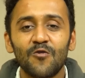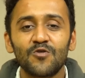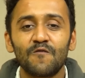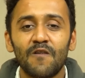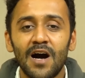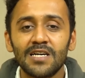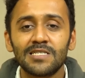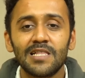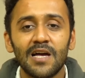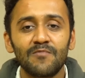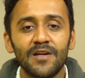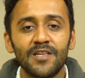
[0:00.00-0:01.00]
out the vast
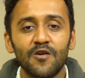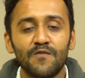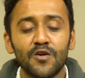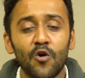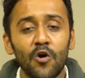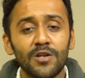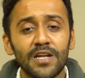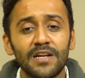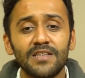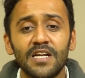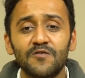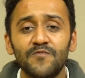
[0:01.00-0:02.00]
library of the
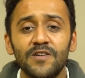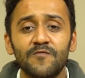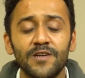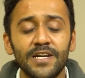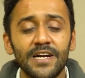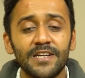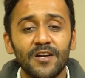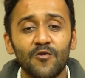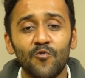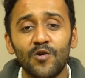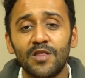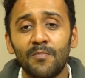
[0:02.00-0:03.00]
content that we have created
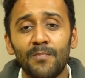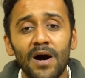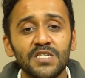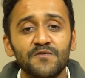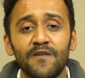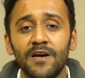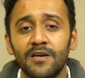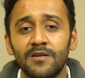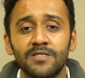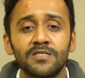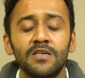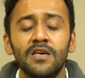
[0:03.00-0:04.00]
over the past 5
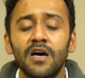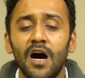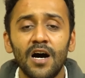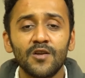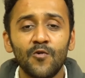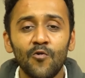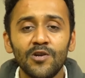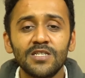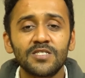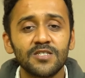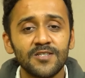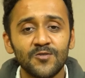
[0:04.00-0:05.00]
years. Our goal
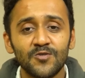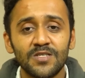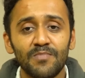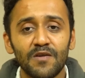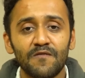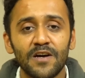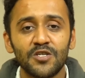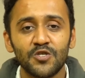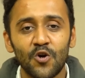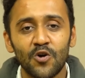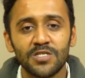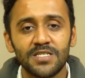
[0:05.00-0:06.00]
is just to simplify
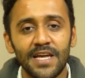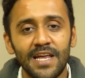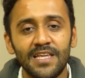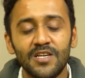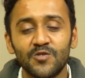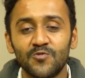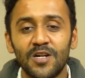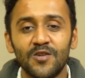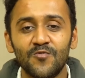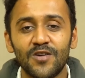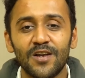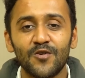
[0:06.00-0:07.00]
stocks daily so that
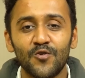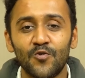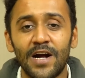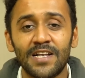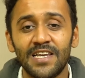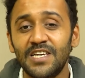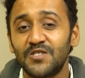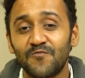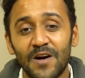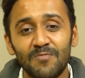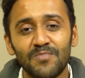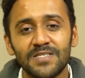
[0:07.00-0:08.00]
you can grow at least
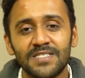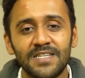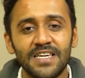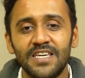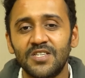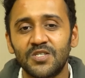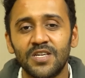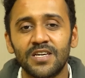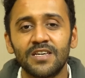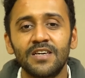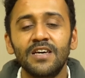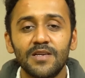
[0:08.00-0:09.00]
1% each
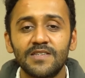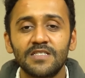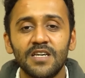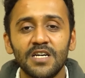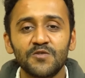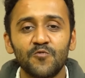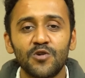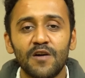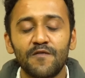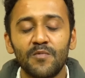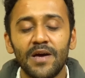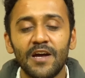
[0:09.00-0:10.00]
day. This is Yash Vora
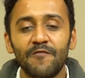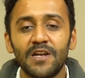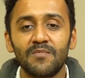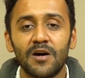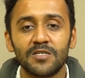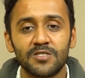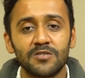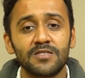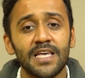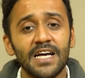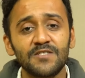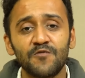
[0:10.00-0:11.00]
from Equity Master.
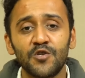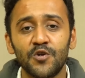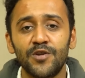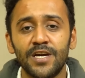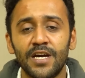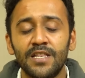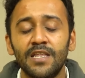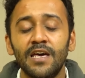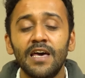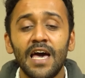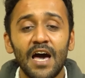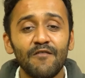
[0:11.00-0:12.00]
Thanks for tuning in.
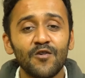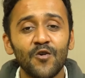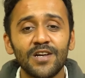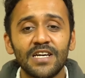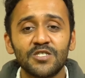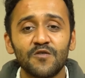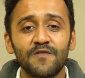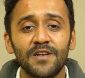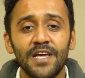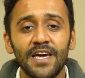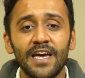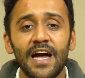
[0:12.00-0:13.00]
Have a good rest of the
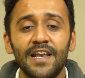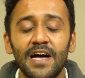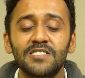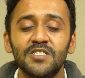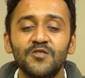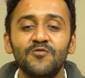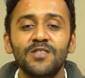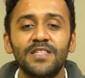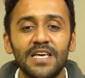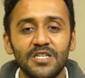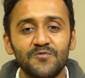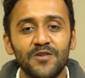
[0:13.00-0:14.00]
day and I'll see you in the
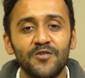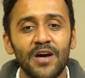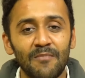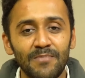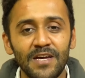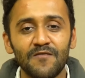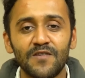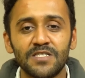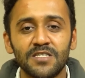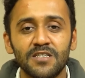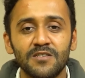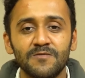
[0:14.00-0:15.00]
next video. Happy
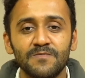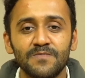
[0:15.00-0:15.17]
investing.